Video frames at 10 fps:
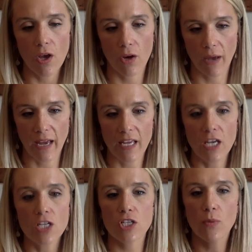Okay,
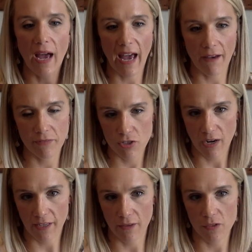so you have to
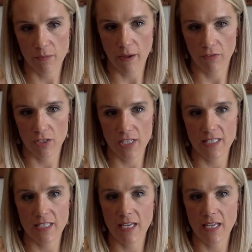track those beverages.